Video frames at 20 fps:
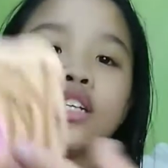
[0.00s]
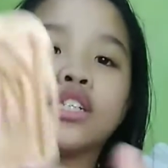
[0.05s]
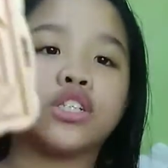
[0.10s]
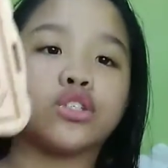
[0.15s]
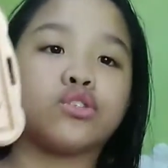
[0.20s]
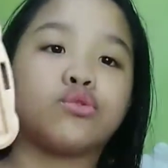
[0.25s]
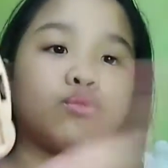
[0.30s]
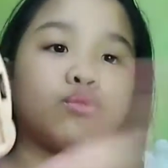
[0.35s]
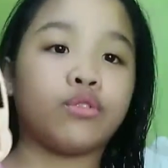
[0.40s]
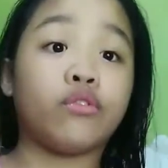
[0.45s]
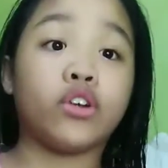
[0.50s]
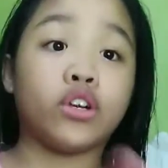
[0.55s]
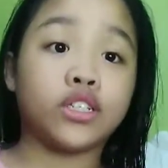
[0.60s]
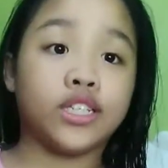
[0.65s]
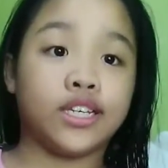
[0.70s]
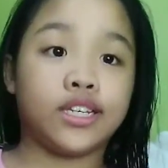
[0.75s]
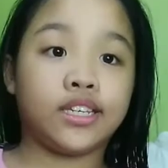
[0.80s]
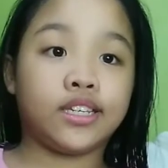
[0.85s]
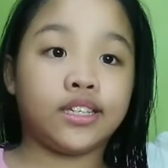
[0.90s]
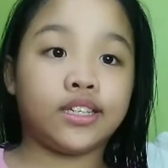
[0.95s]
just reverse
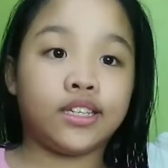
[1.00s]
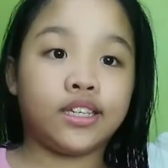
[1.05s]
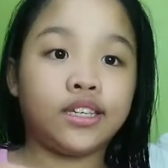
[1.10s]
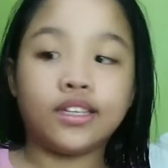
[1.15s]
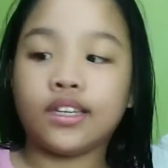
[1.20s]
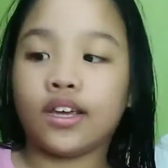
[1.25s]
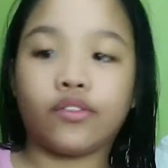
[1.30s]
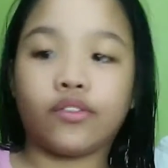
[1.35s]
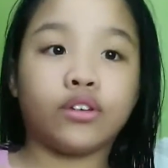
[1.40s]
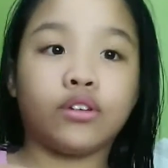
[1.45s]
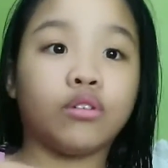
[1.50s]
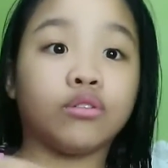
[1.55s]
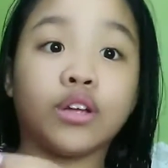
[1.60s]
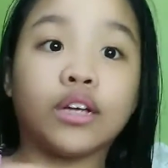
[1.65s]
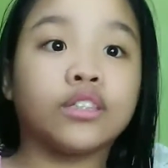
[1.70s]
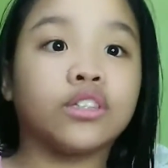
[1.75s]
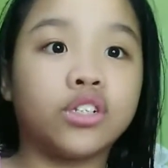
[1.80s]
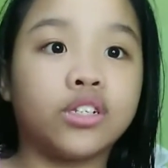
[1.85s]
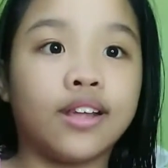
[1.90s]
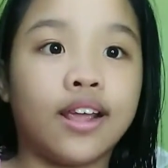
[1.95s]
it if you don't
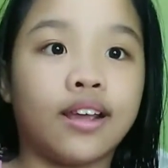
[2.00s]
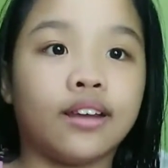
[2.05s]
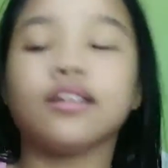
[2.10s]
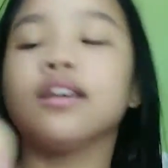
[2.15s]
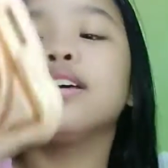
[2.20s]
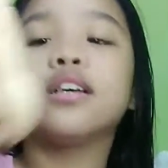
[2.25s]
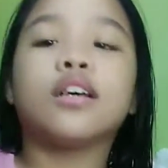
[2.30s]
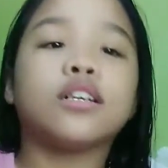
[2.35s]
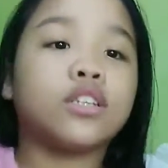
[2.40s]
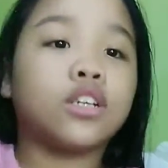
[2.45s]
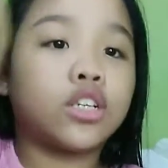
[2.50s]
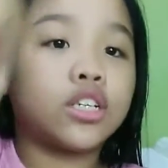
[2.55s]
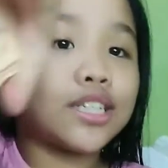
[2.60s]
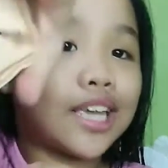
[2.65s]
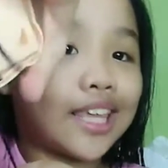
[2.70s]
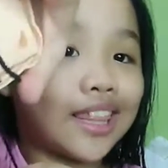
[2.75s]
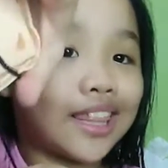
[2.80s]
understand. So just like